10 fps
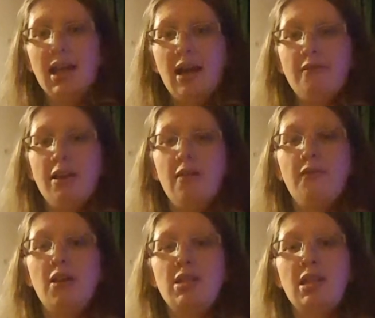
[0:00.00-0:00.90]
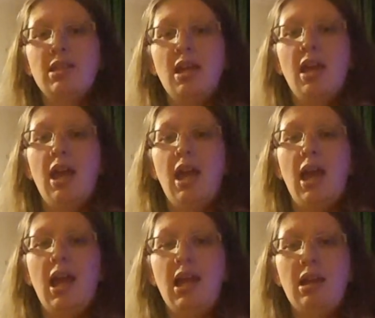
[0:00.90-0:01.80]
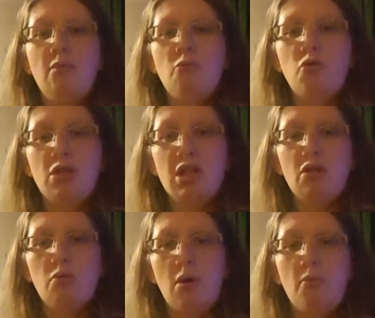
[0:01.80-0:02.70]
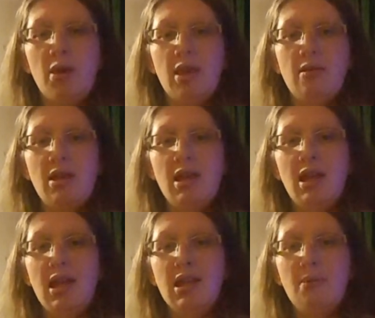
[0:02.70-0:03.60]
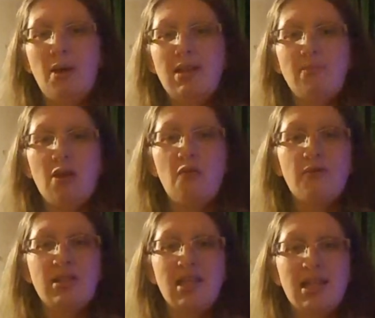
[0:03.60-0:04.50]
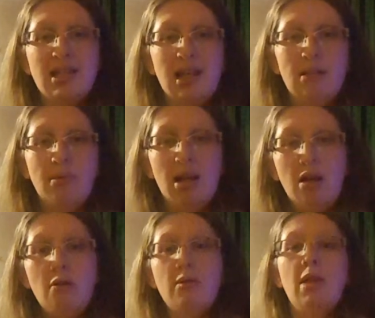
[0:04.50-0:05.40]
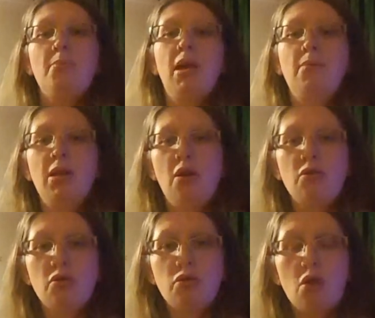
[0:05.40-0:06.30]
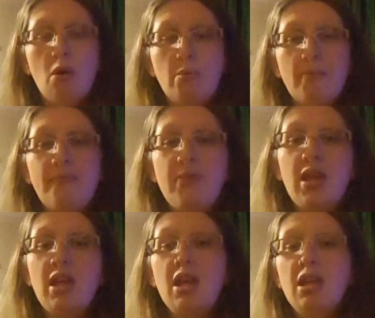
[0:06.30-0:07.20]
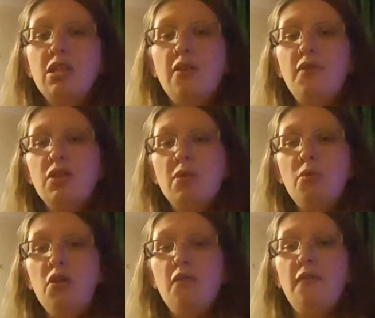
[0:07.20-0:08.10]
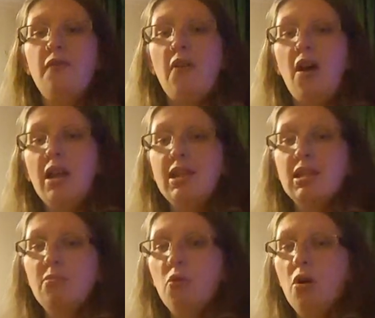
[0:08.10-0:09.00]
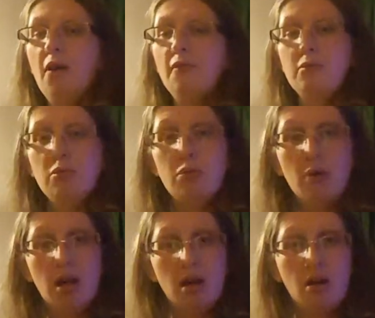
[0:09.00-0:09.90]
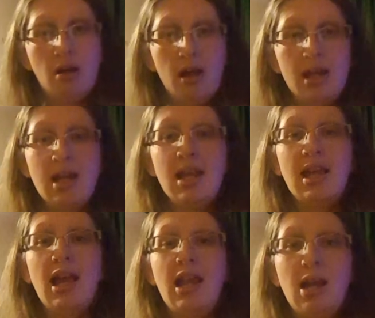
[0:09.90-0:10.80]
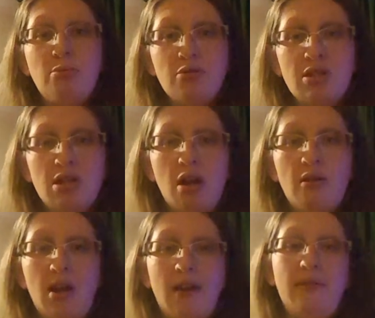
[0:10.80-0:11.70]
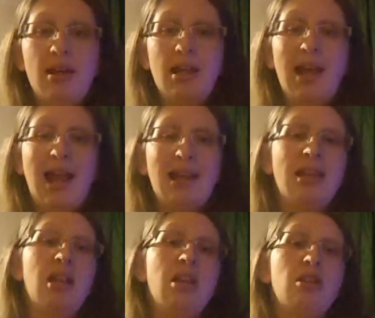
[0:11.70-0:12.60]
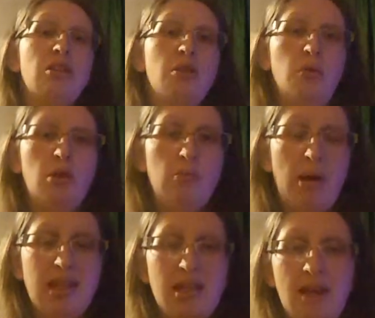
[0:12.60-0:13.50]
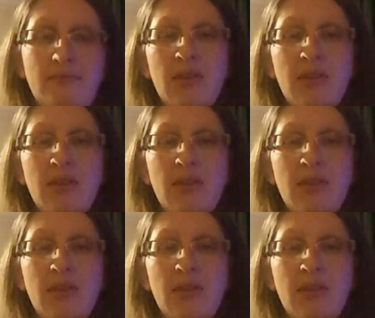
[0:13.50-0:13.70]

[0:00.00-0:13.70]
the carrier versus a more traditional one where the waistband often sits a little bit lower and then baby goes on top. So if you're someone who finds it more comfortable to wear it high, an apron style carrier can suit you better.